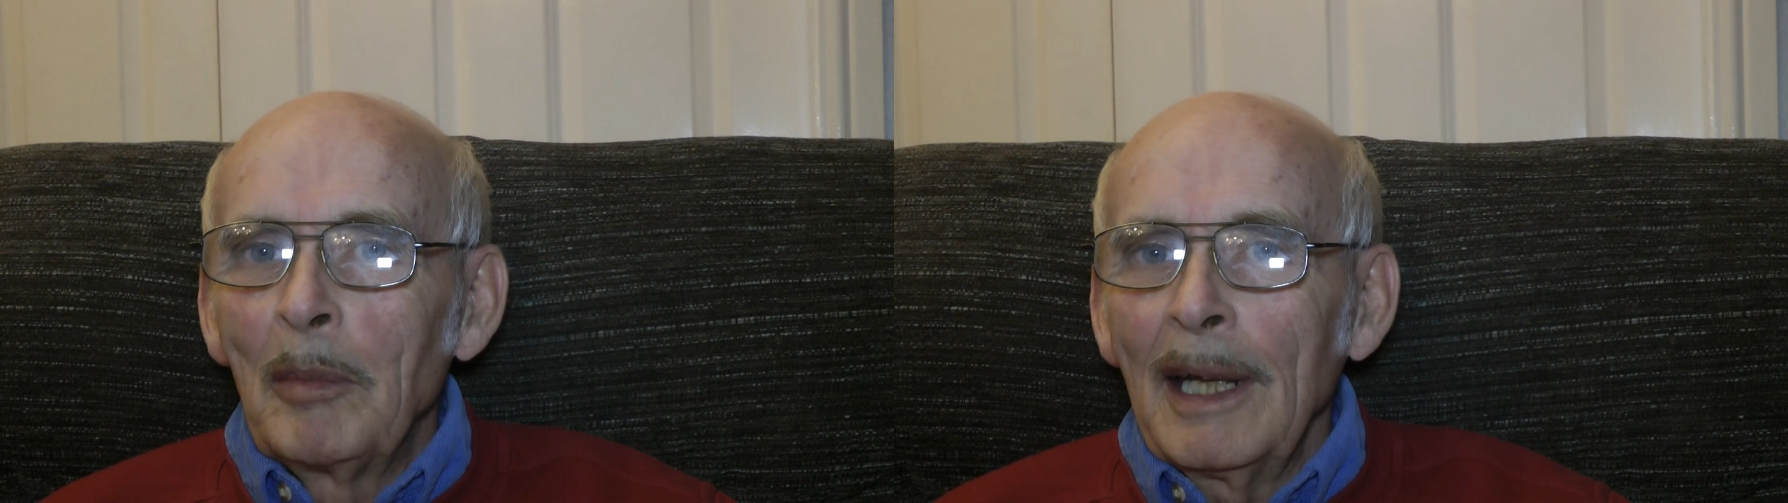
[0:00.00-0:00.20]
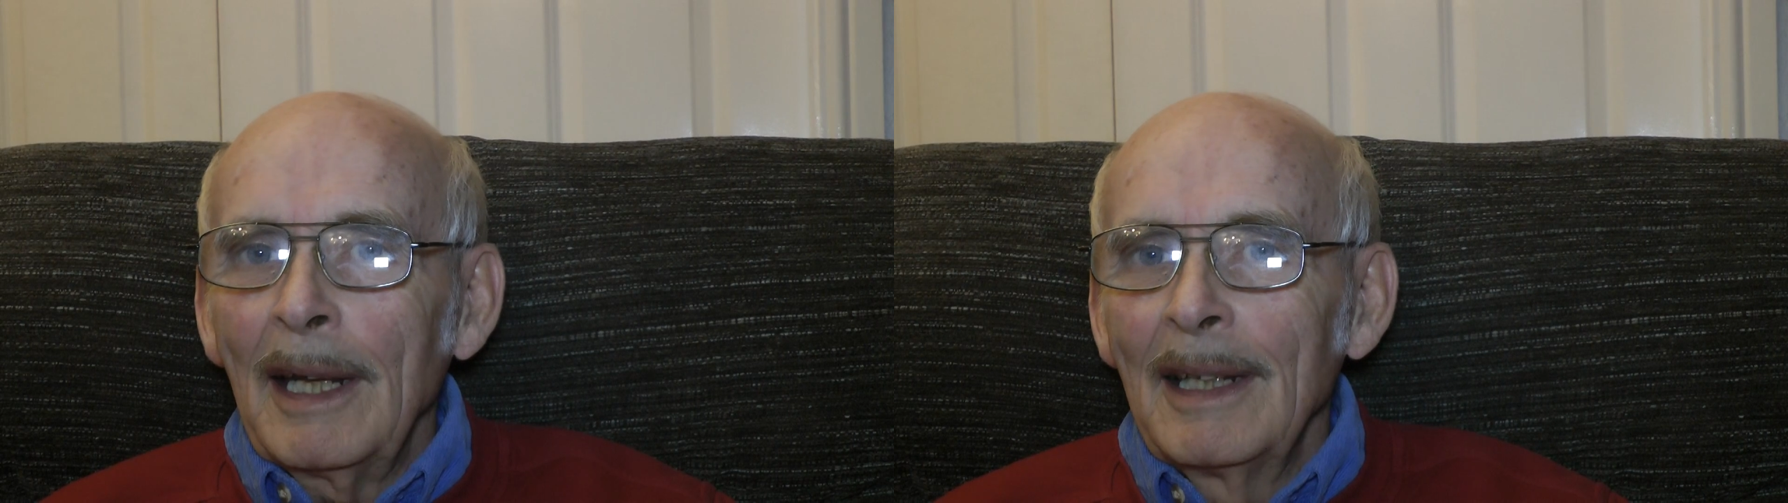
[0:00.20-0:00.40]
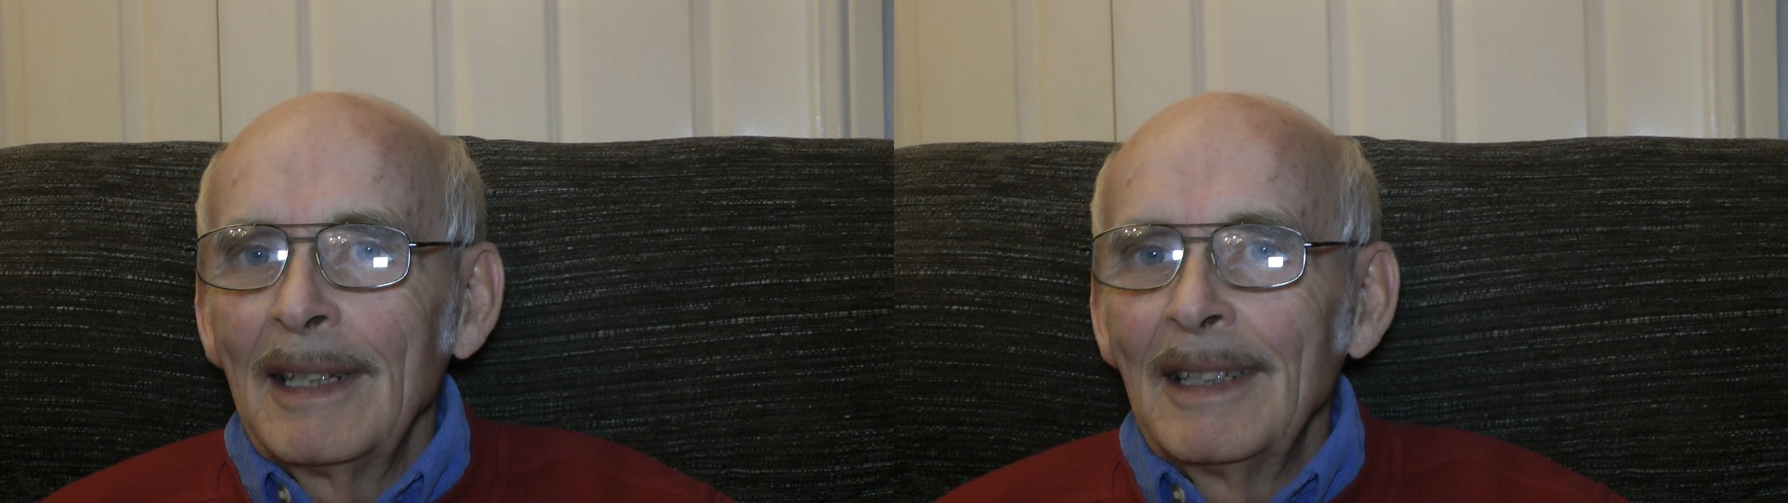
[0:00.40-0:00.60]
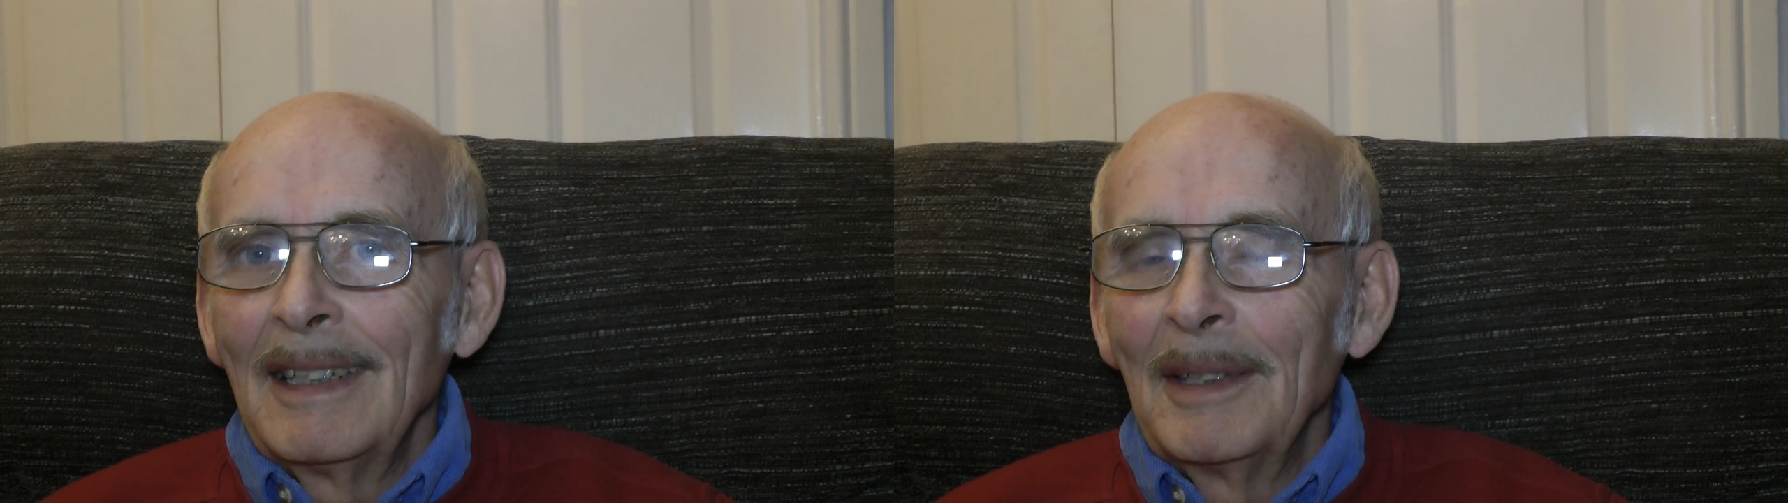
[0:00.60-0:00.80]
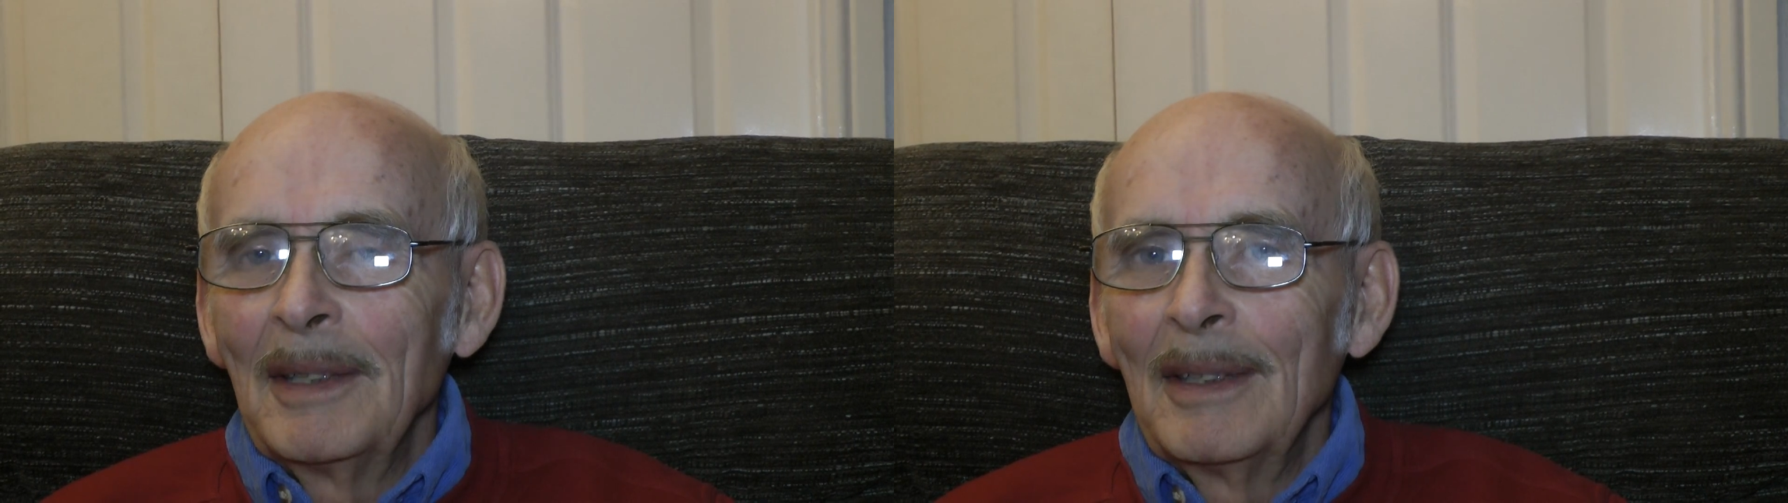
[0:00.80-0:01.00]
Beck,
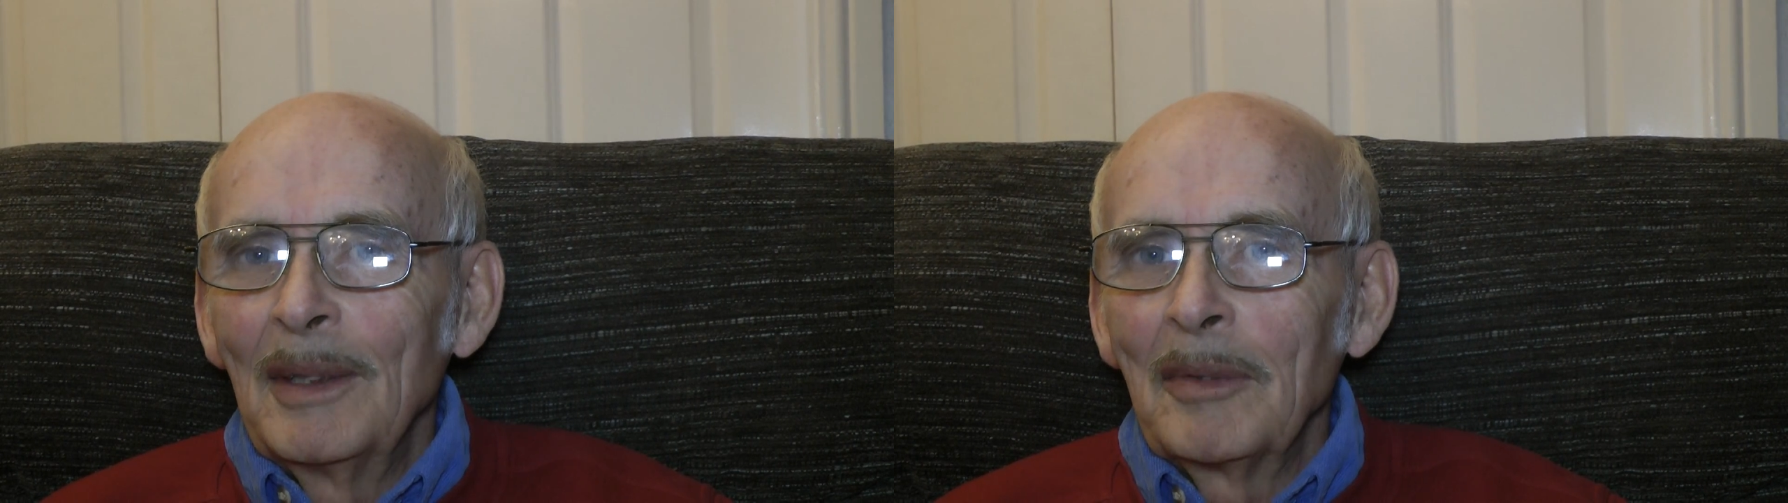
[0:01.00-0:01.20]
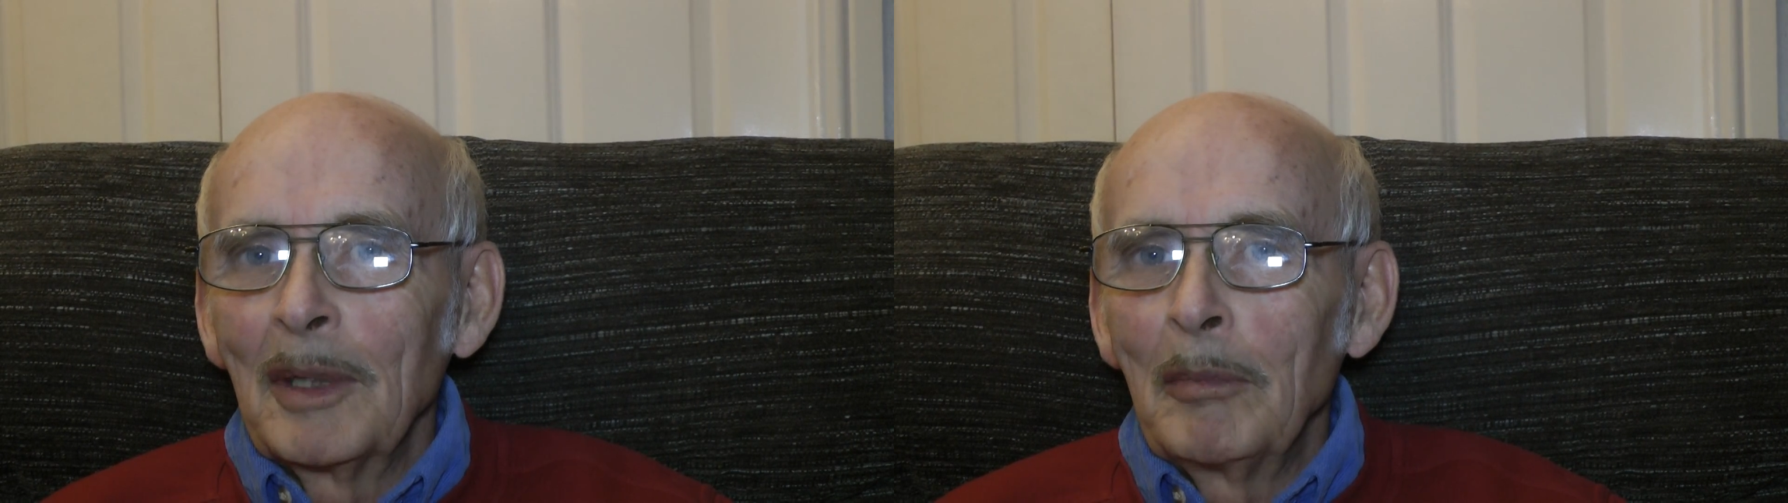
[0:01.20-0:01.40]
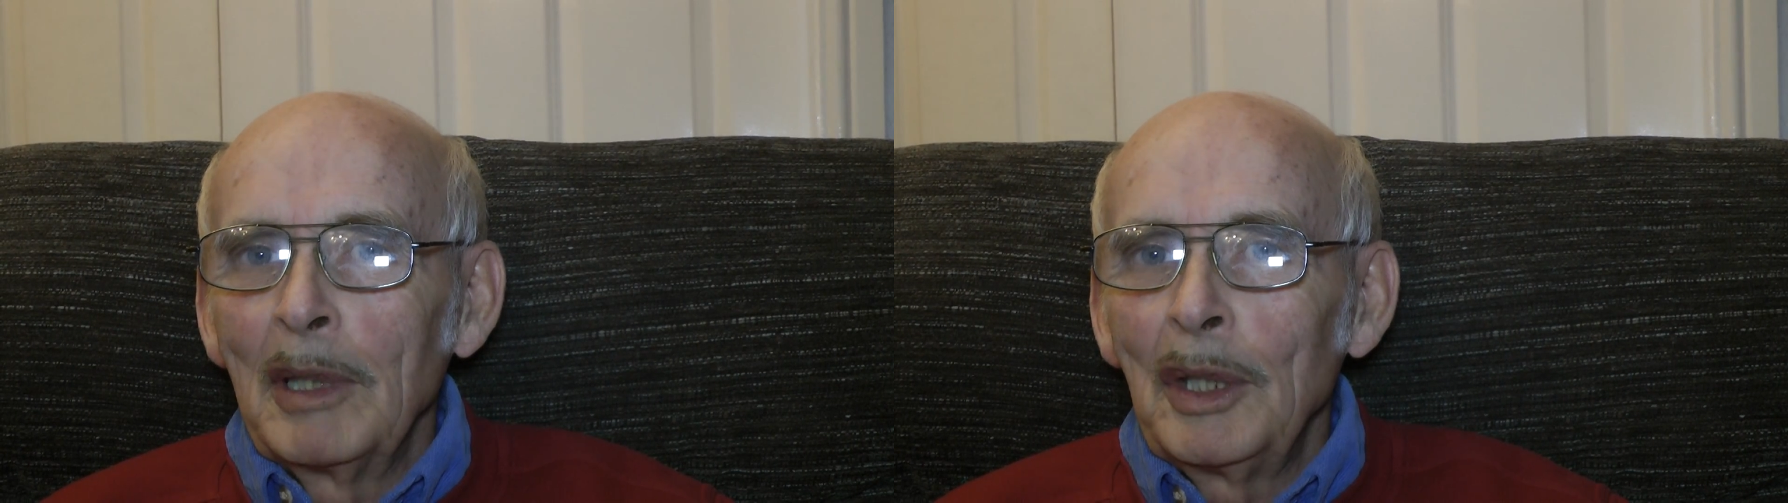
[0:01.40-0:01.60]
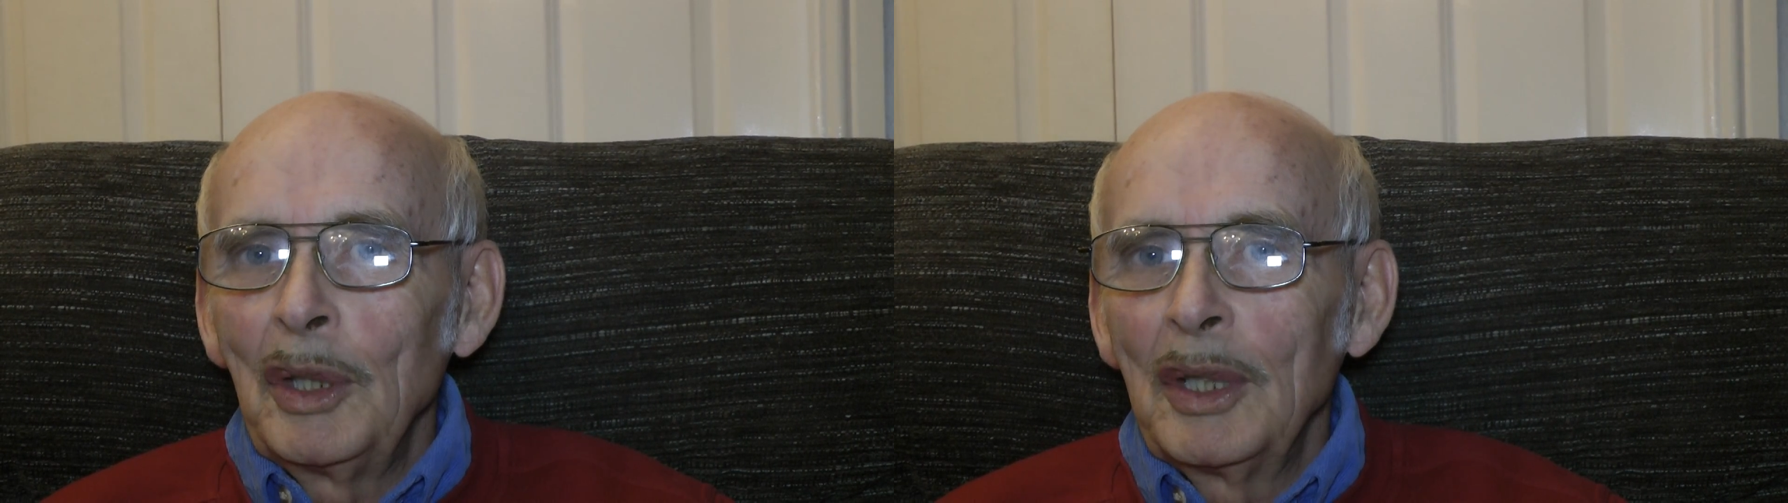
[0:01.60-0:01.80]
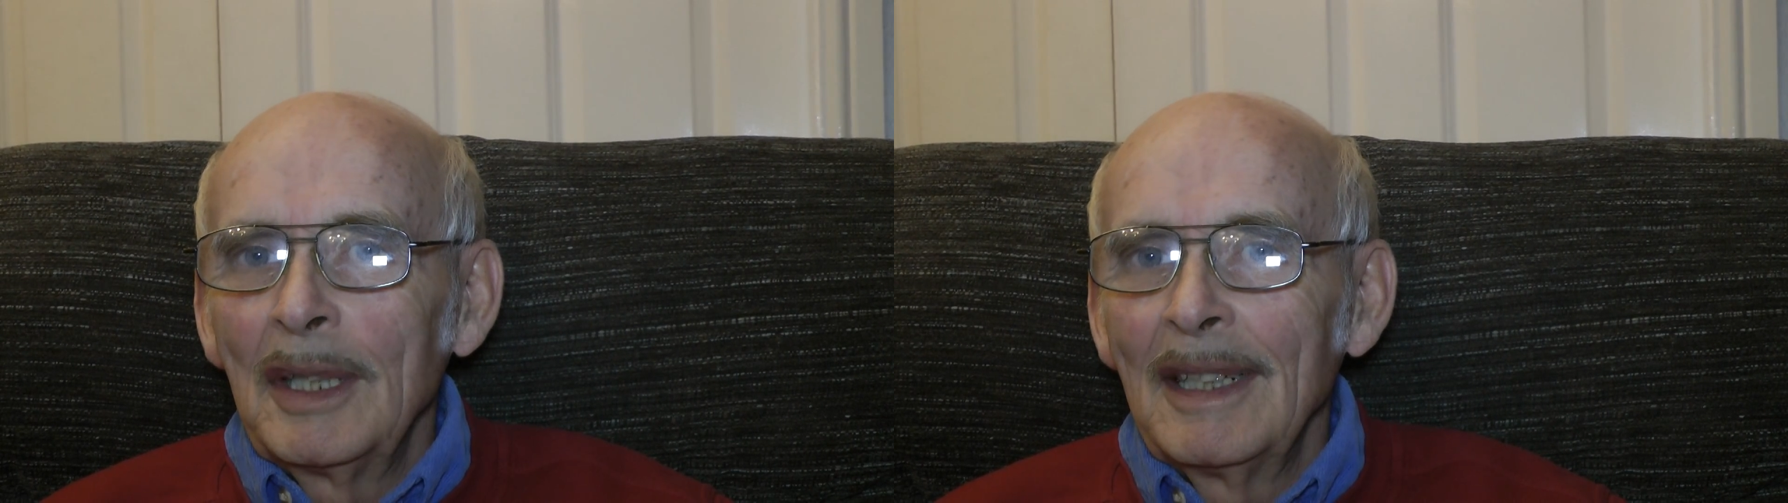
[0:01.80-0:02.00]
over the bridge,